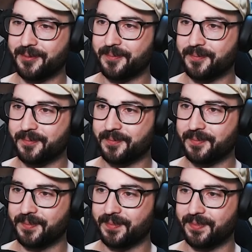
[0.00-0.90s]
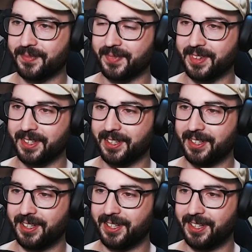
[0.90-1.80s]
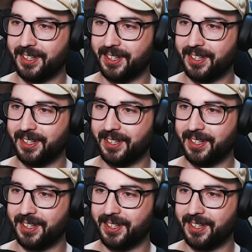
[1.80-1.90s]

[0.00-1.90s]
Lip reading: (no one is talking)